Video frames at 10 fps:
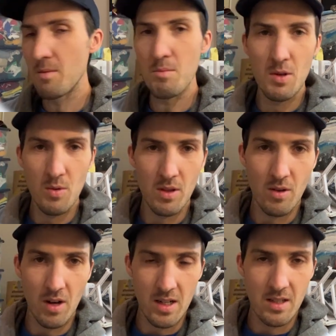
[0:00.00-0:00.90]
me with
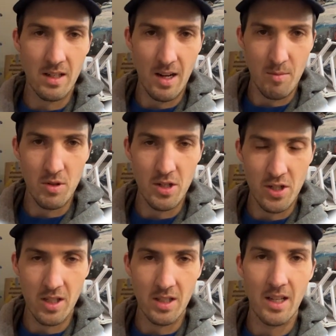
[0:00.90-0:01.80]
grace, and I
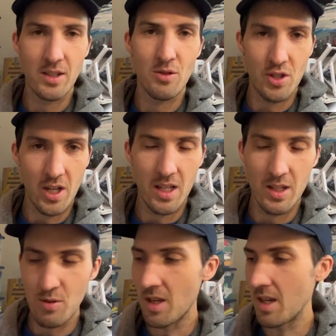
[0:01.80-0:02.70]
appreciate that. So Janky
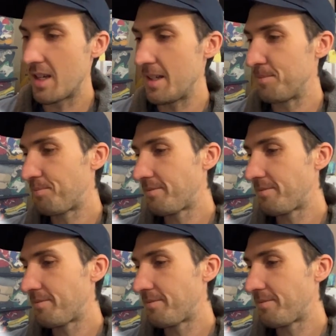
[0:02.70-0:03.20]
do Thanky.